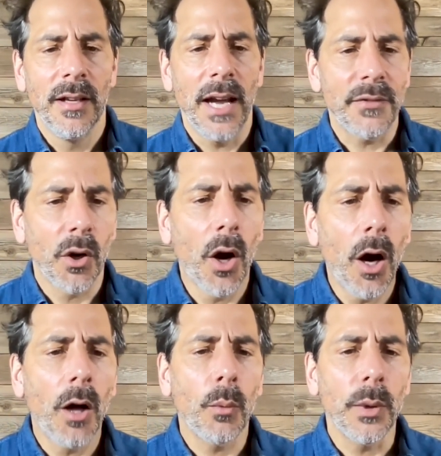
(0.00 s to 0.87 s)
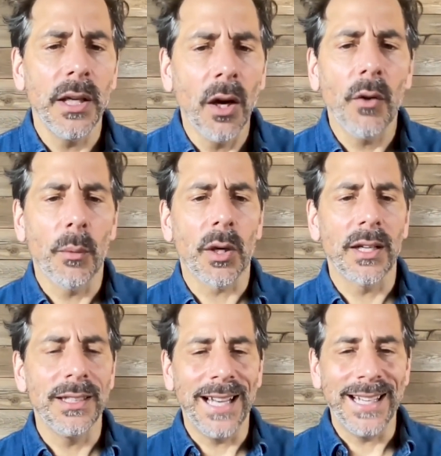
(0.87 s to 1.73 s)
After all, we know that we're going
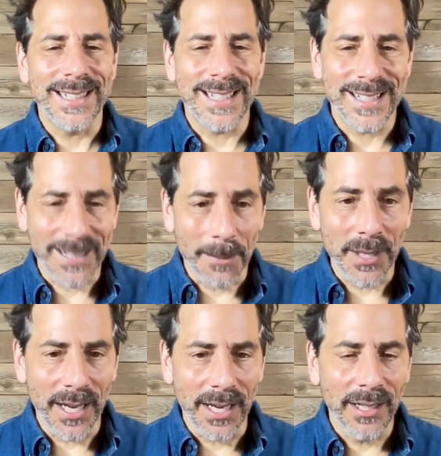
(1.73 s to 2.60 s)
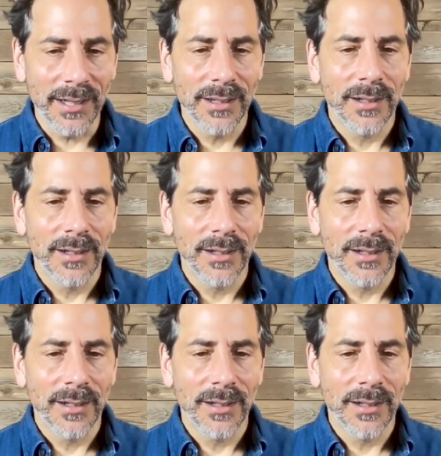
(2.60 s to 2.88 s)
to die someday,